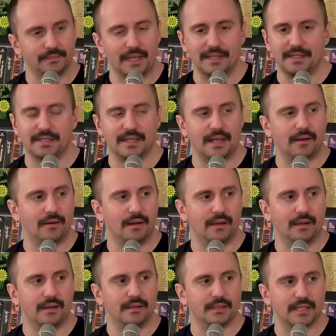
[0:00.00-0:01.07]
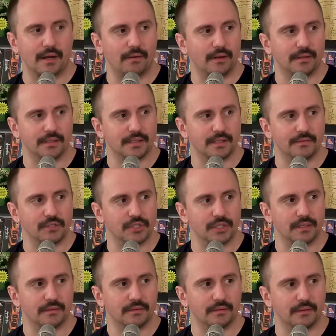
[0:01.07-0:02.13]
And Sauron doesn't give a
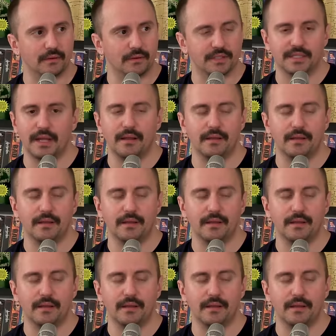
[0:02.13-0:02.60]
shit. Or